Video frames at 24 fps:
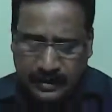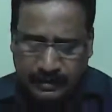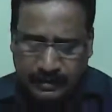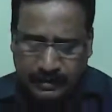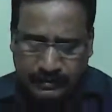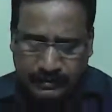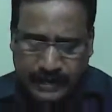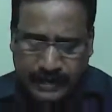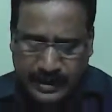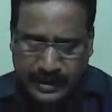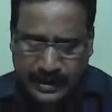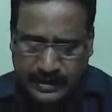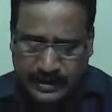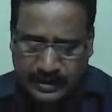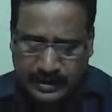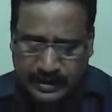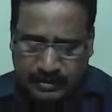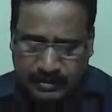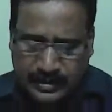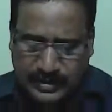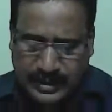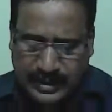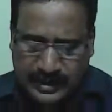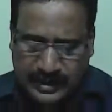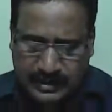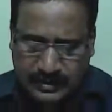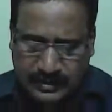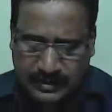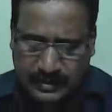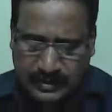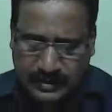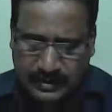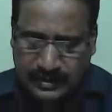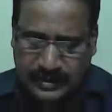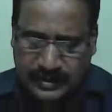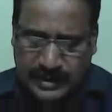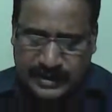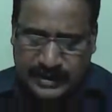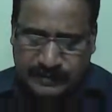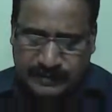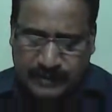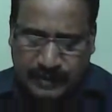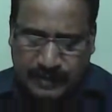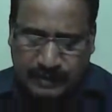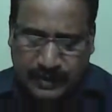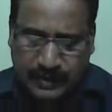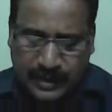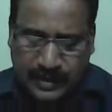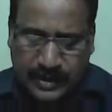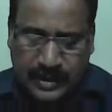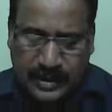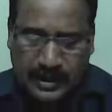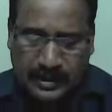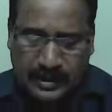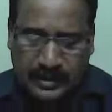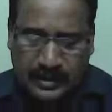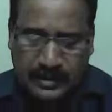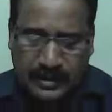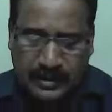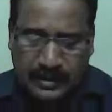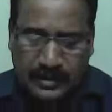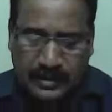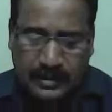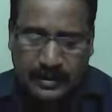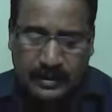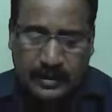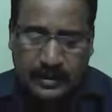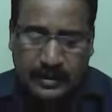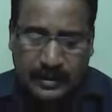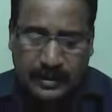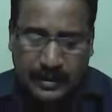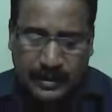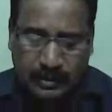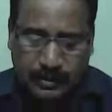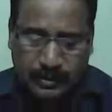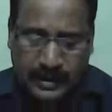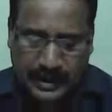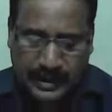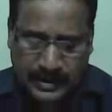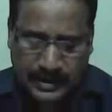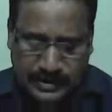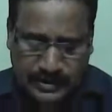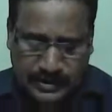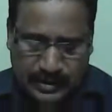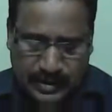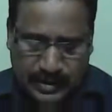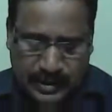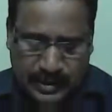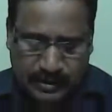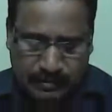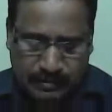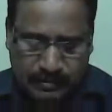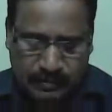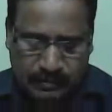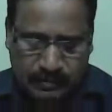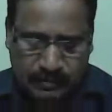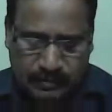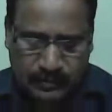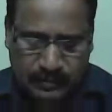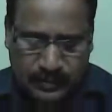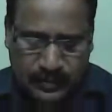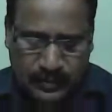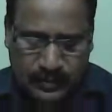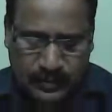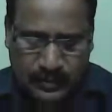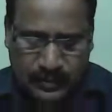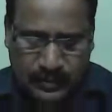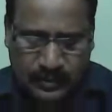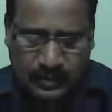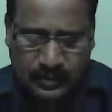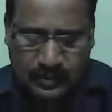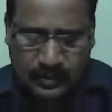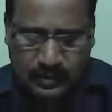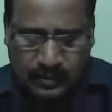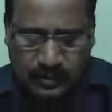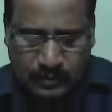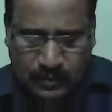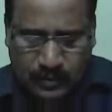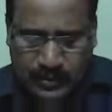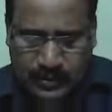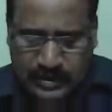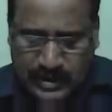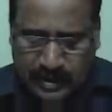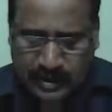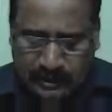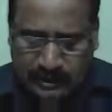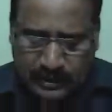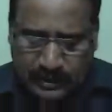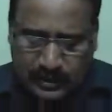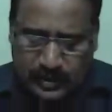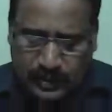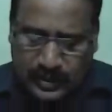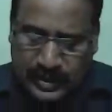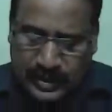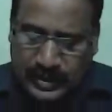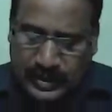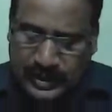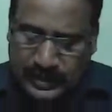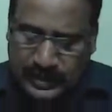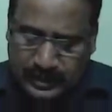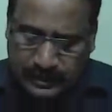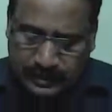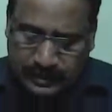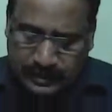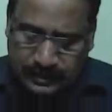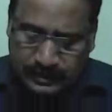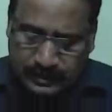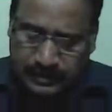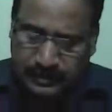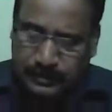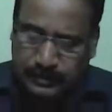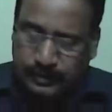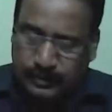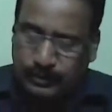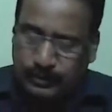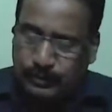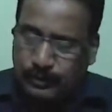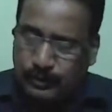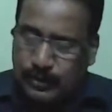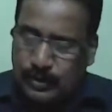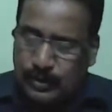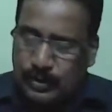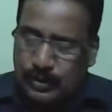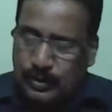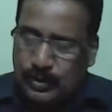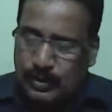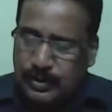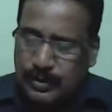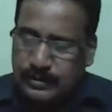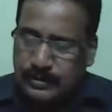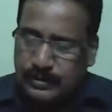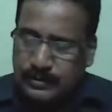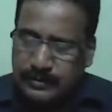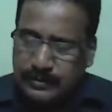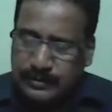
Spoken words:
By using this property, you can solve question number 3, 4.